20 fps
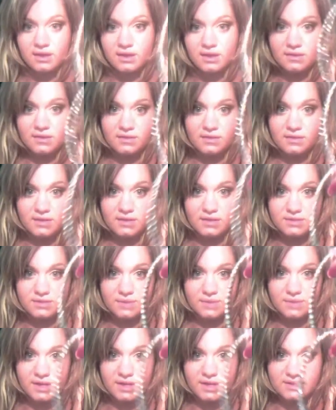This
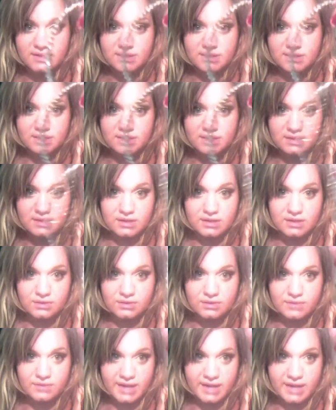one's little
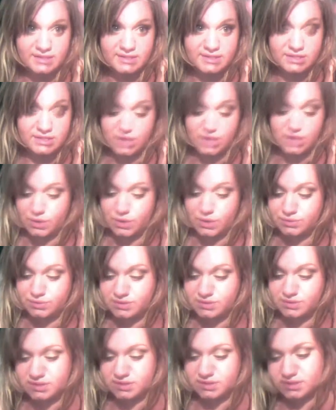
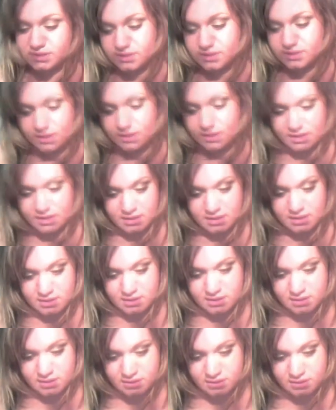rhinestones.
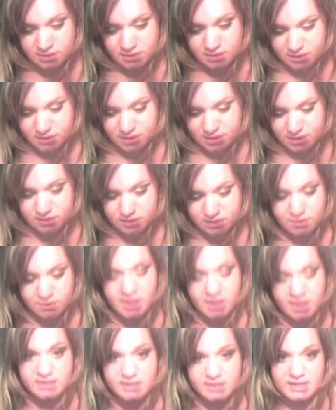This
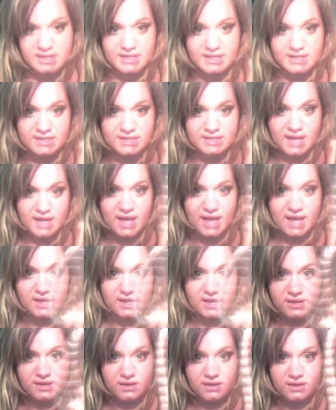one is again
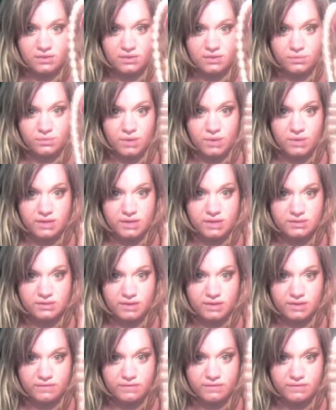another one of the